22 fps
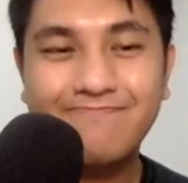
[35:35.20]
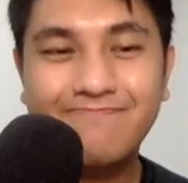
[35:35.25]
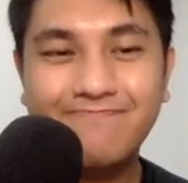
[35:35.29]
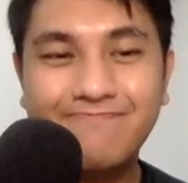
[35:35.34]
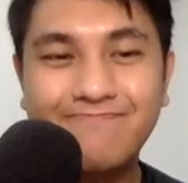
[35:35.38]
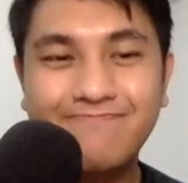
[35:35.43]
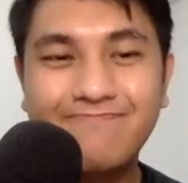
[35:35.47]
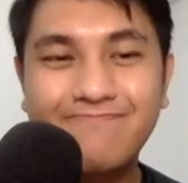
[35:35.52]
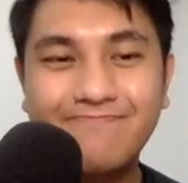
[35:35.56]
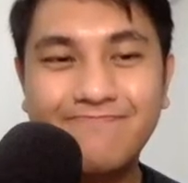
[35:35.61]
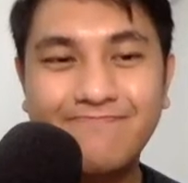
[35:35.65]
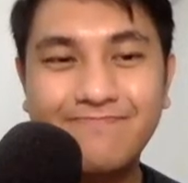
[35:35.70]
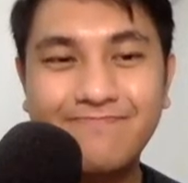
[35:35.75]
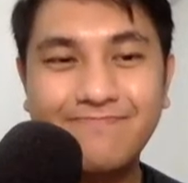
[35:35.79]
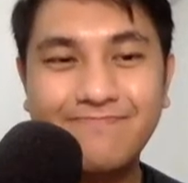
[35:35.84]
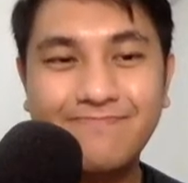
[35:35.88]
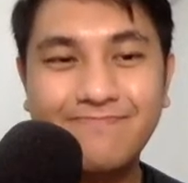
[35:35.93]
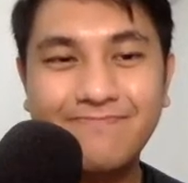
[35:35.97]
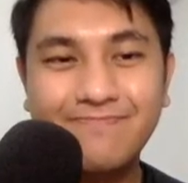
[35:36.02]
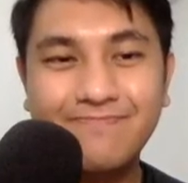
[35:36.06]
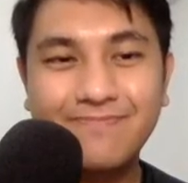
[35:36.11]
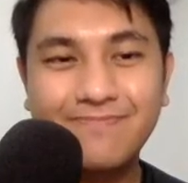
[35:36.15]

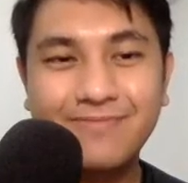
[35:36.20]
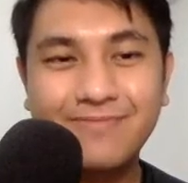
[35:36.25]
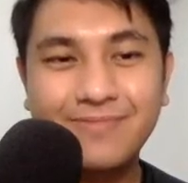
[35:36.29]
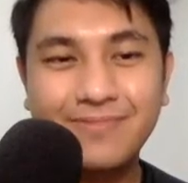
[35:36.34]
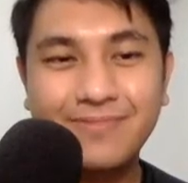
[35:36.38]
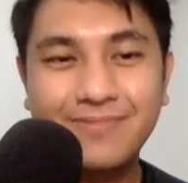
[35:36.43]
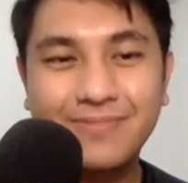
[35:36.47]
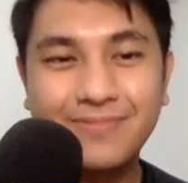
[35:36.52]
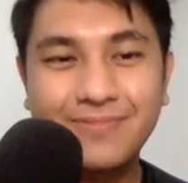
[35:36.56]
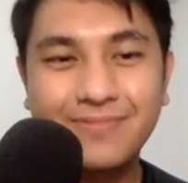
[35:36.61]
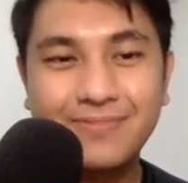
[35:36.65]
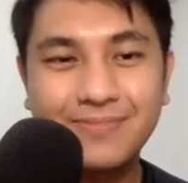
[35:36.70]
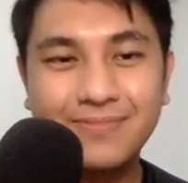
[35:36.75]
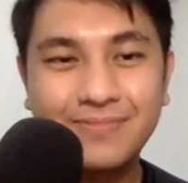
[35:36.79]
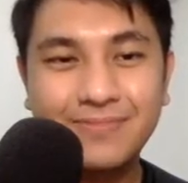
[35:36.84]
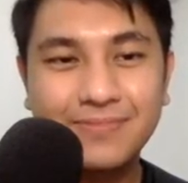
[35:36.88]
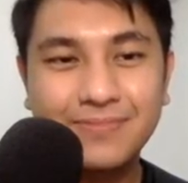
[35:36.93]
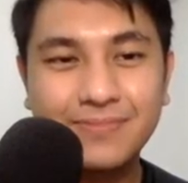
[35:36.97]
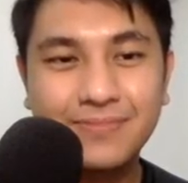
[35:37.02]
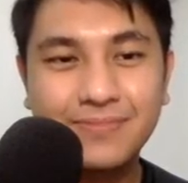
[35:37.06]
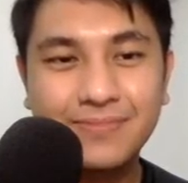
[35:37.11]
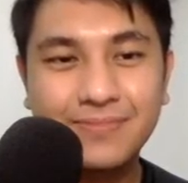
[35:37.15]

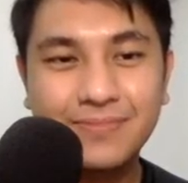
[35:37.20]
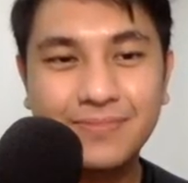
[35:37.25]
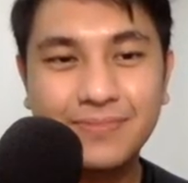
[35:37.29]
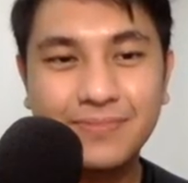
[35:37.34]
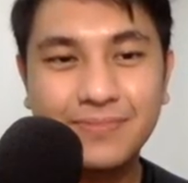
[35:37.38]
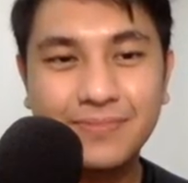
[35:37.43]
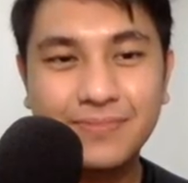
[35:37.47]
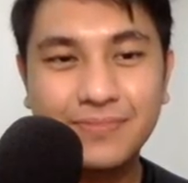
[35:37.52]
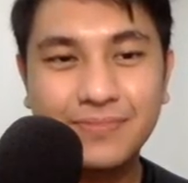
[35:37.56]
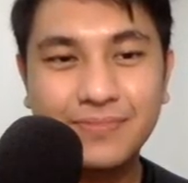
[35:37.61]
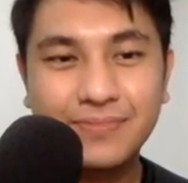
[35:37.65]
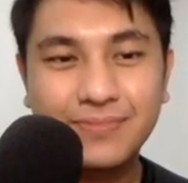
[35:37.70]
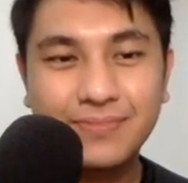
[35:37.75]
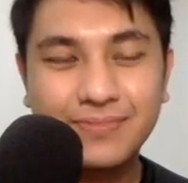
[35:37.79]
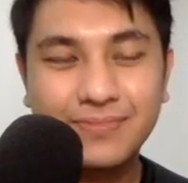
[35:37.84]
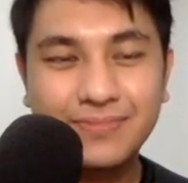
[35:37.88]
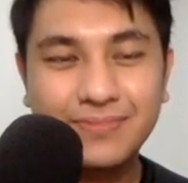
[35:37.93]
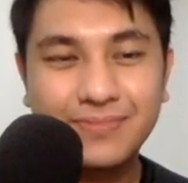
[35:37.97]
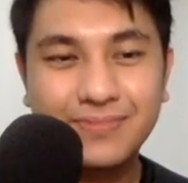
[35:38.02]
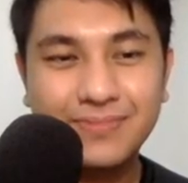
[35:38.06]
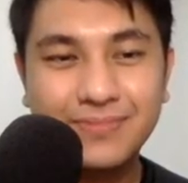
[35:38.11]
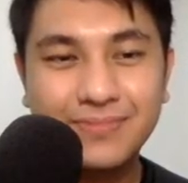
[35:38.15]

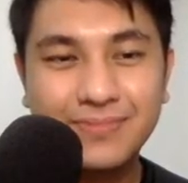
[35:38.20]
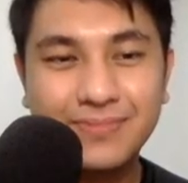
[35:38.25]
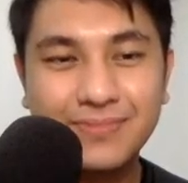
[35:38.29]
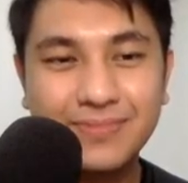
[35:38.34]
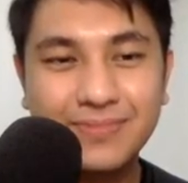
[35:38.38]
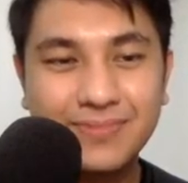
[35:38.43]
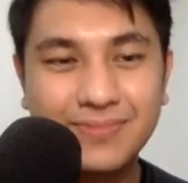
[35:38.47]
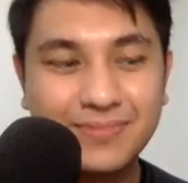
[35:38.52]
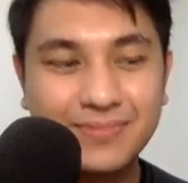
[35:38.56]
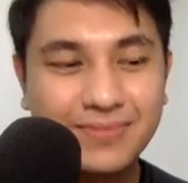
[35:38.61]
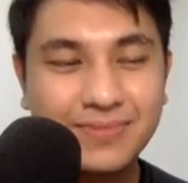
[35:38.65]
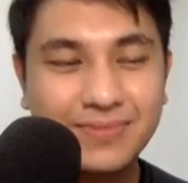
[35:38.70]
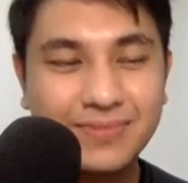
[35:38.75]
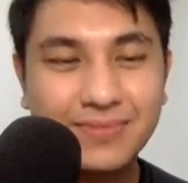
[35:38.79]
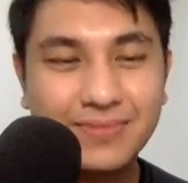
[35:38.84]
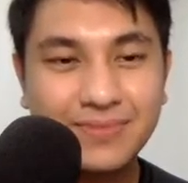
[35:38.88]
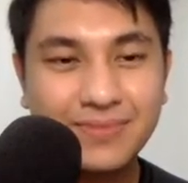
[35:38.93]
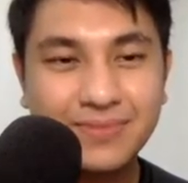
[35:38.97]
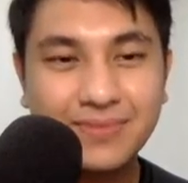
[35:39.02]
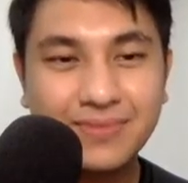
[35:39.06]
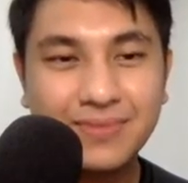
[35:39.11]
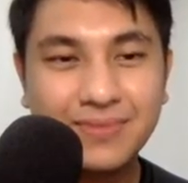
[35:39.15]

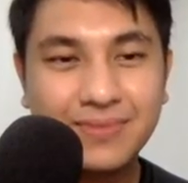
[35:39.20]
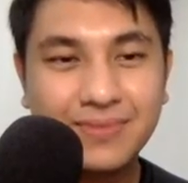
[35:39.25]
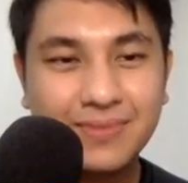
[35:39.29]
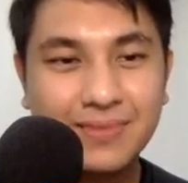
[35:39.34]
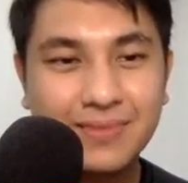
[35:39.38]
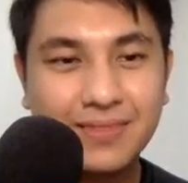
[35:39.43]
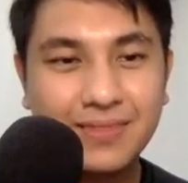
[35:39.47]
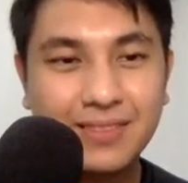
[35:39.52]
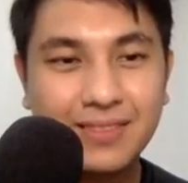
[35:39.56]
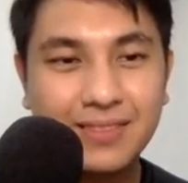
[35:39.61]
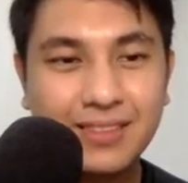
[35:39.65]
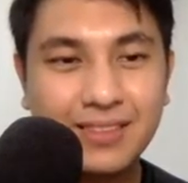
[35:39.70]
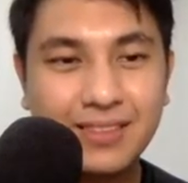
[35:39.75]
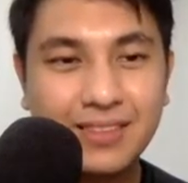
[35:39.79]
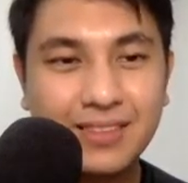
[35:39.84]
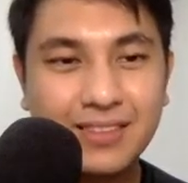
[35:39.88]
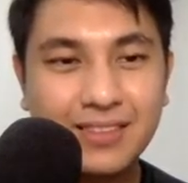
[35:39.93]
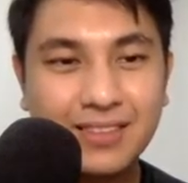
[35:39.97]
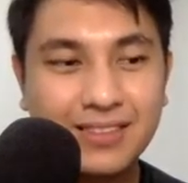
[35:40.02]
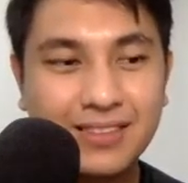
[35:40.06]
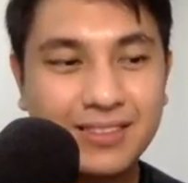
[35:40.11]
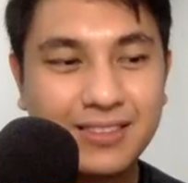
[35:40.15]

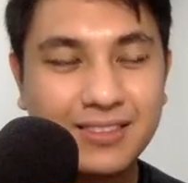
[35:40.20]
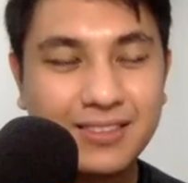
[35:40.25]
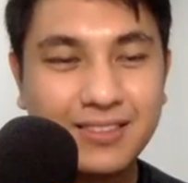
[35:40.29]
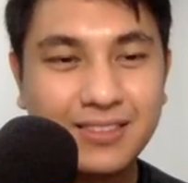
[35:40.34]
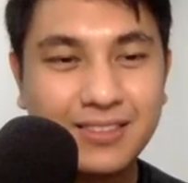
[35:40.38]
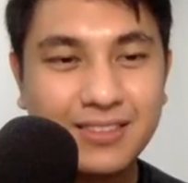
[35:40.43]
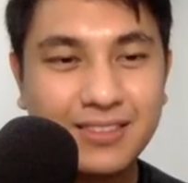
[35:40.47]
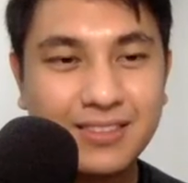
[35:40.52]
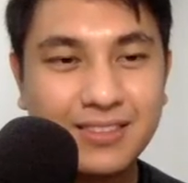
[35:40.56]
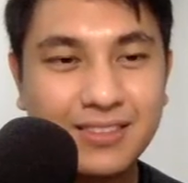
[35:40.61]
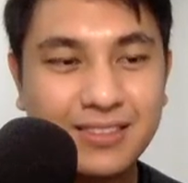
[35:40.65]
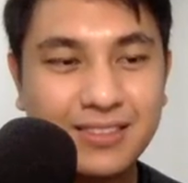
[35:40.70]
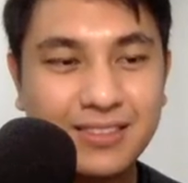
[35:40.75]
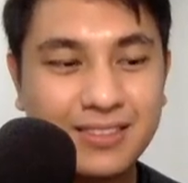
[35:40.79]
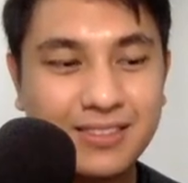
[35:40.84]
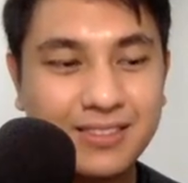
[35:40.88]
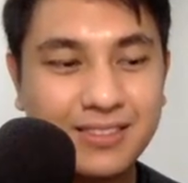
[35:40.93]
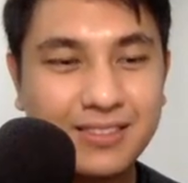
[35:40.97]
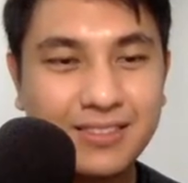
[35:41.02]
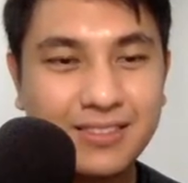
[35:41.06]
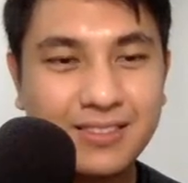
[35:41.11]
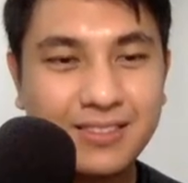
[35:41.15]

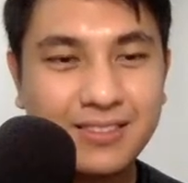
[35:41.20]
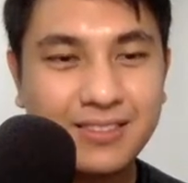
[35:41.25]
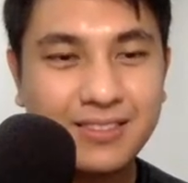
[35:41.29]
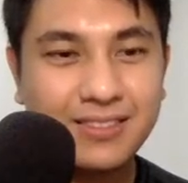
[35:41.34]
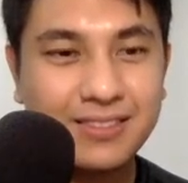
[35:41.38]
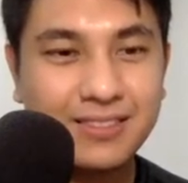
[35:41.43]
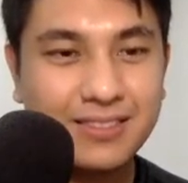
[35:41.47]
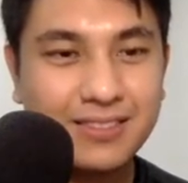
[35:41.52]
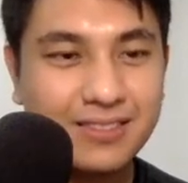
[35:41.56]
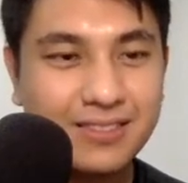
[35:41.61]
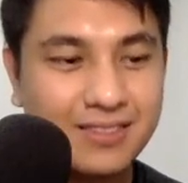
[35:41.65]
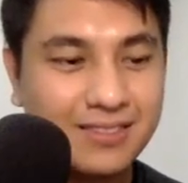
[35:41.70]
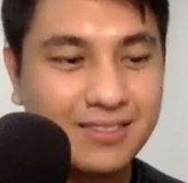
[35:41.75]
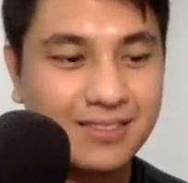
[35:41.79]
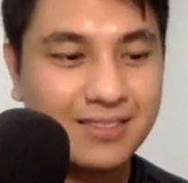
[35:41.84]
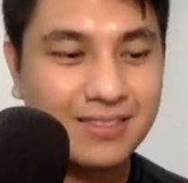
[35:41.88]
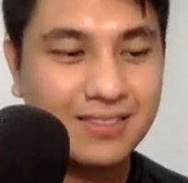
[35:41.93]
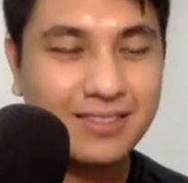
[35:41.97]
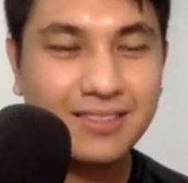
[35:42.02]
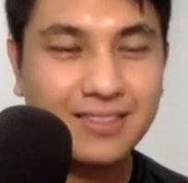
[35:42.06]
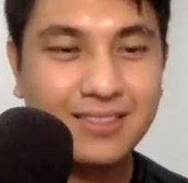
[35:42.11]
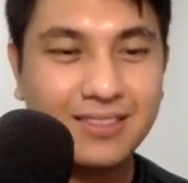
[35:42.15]

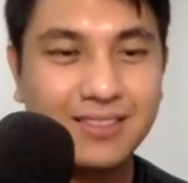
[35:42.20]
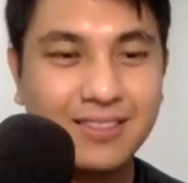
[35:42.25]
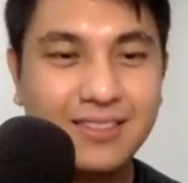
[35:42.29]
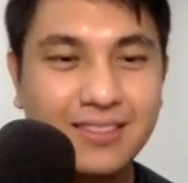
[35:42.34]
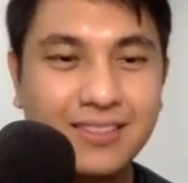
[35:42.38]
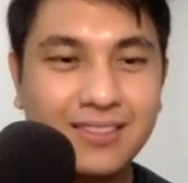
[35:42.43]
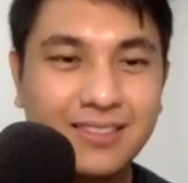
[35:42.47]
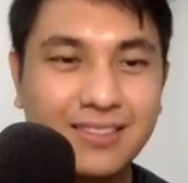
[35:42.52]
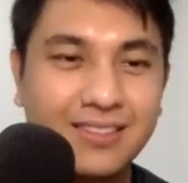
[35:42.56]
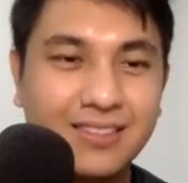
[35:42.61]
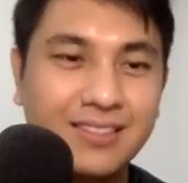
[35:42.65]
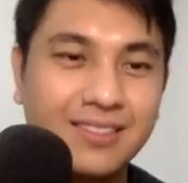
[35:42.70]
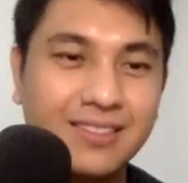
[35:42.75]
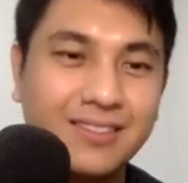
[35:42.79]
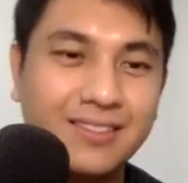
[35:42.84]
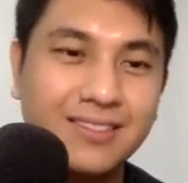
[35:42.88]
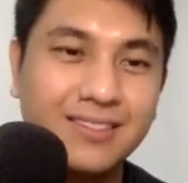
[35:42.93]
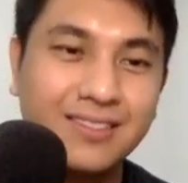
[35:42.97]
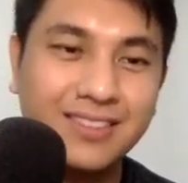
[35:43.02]
This person isn't speaking.